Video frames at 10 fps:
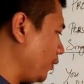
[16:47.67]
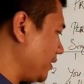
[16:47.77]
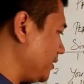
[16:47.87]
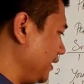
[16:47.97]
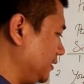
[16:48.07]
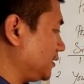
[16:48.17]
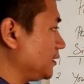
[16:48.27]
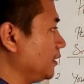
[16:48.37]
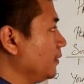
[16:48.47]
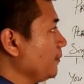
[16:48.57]
with
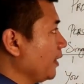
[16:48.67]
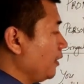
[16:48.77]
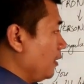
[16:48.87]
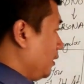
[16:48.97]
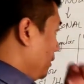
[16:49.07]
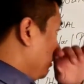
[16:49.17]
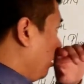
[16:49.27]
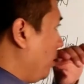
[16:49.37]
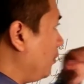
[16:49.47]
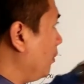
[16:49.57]
this
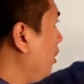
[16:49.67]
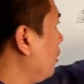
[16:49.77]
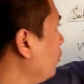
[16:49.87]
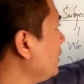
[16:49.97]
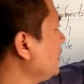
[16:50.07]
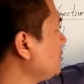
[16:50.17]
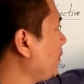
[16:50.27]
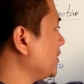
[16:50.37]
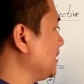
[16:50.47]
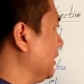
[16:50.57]
with this
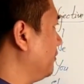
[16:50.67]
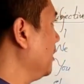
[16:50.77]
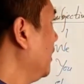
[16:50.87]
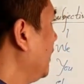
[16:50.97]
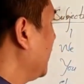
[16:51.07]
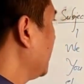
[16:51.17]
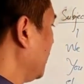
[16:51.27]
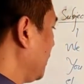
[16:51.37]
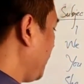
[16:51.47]
possessive, like the